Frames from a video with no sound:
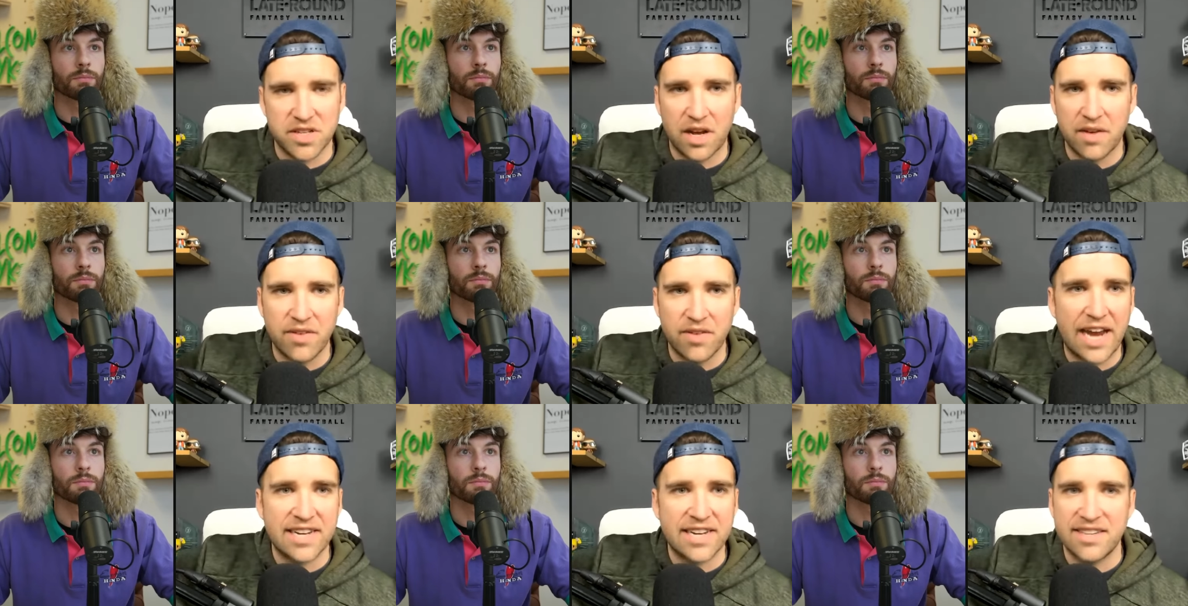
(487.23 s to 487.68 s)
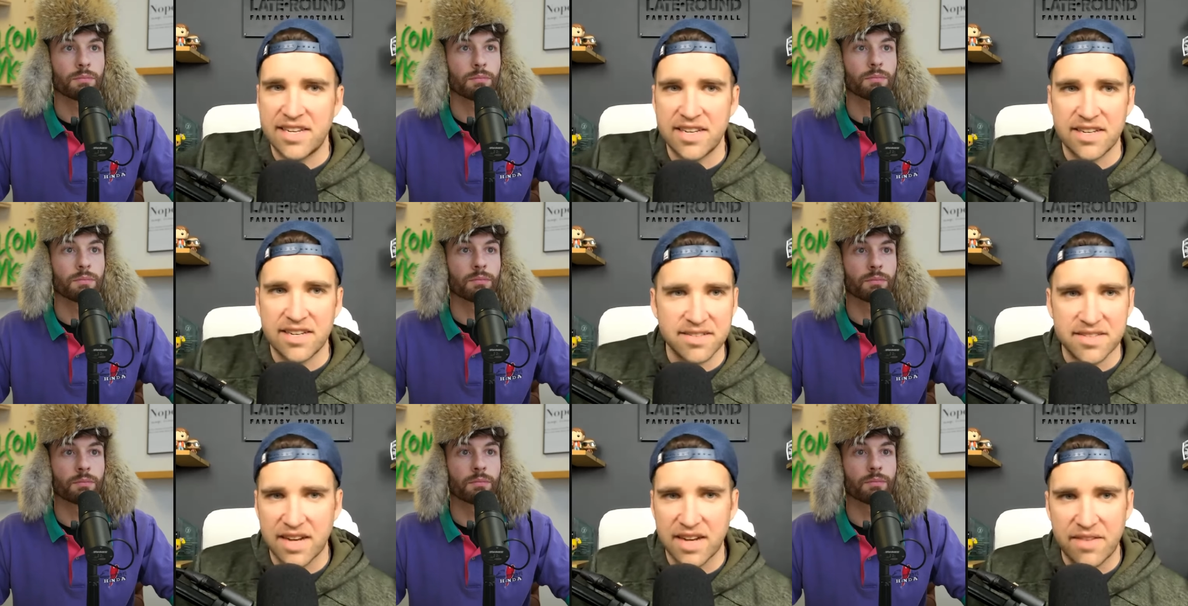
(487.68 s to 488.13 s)
Speaker 1: of
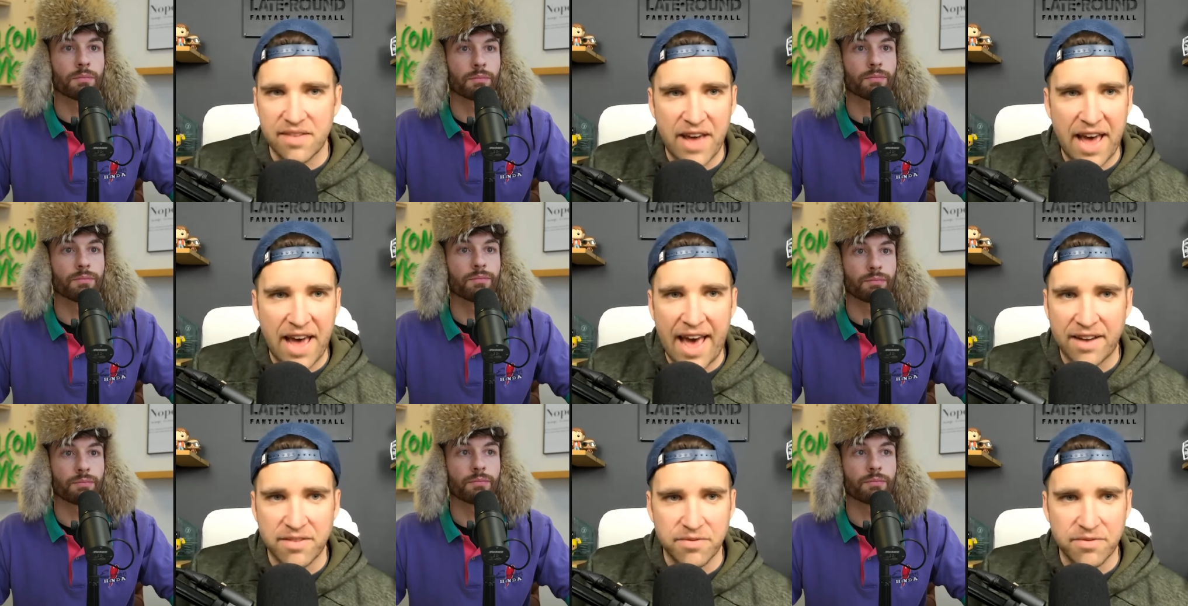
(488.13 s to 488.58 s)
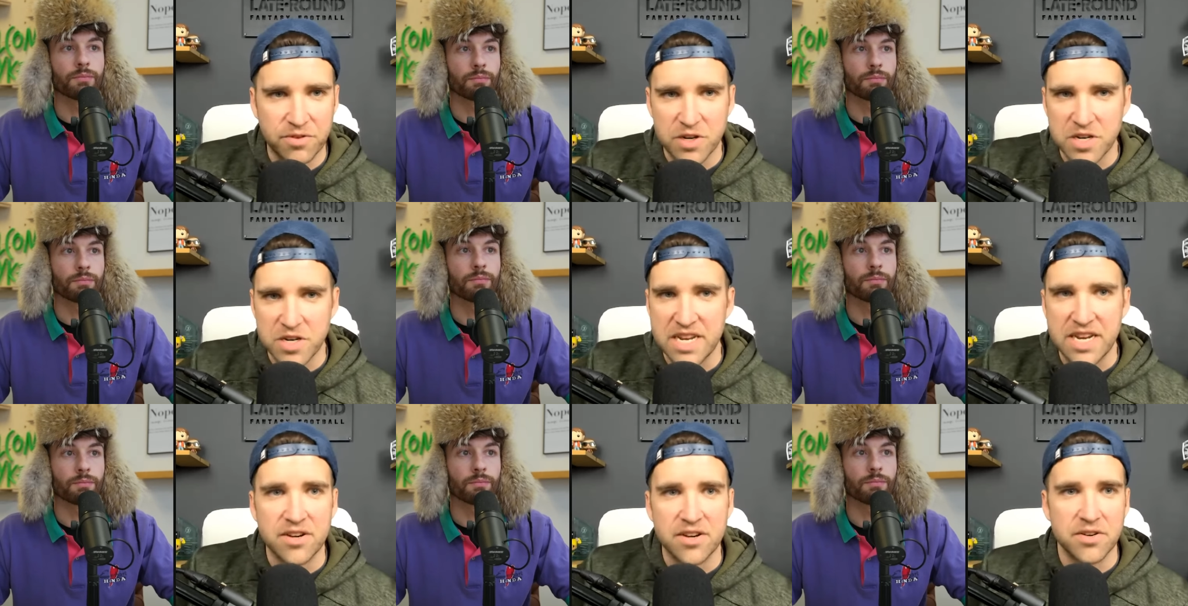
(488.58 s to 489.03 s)
ideas that I've had for
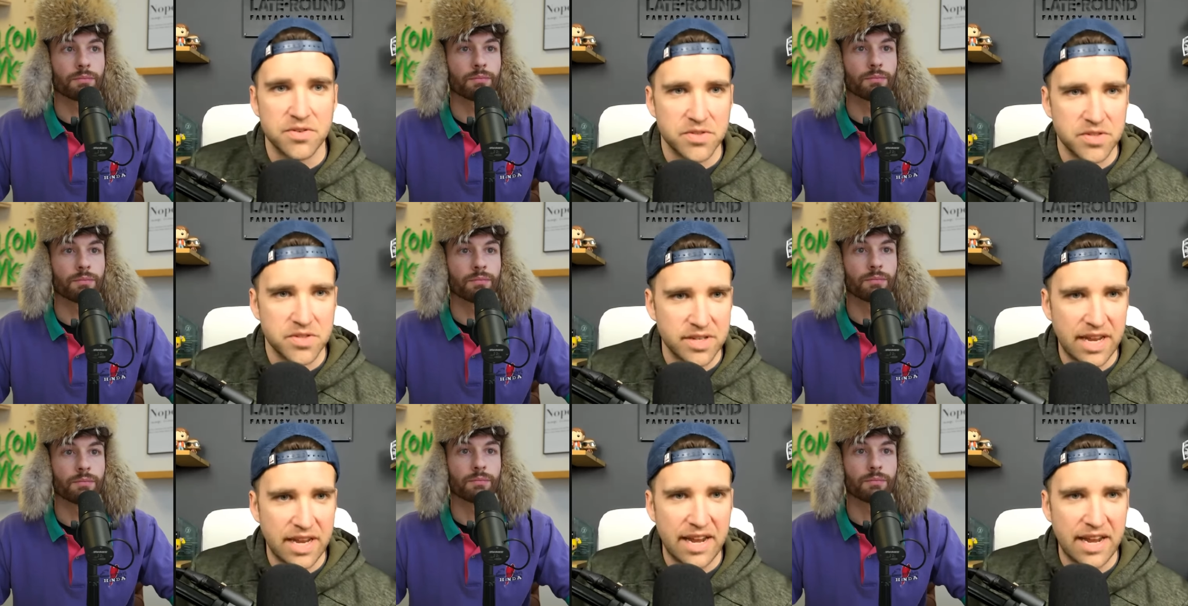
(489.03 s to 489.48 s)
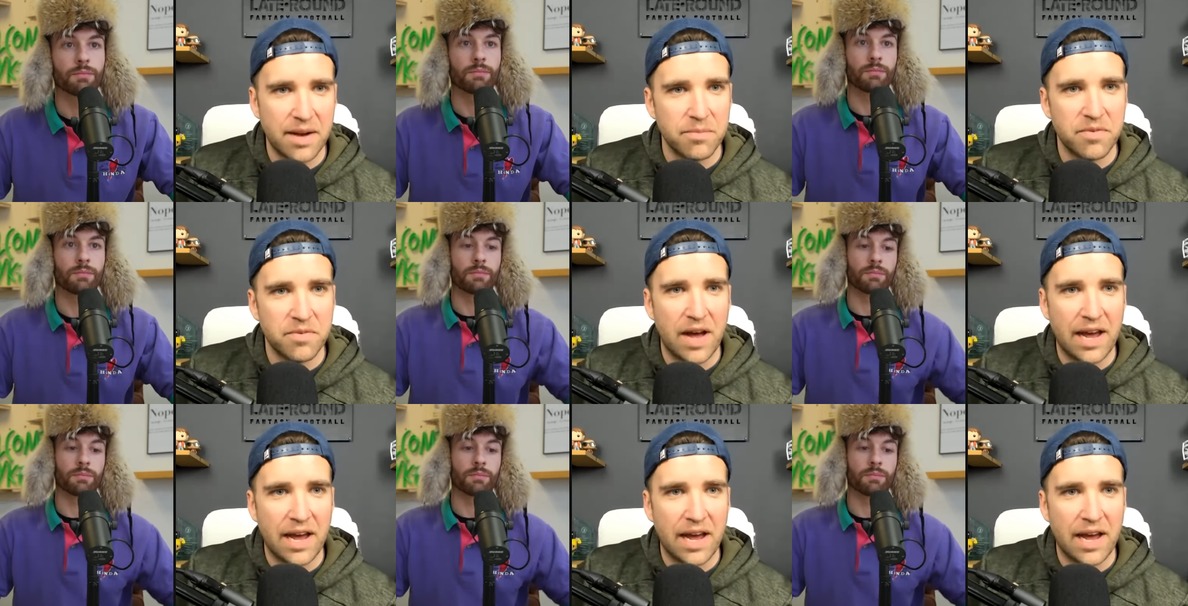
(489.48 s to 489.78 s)
years and I'm,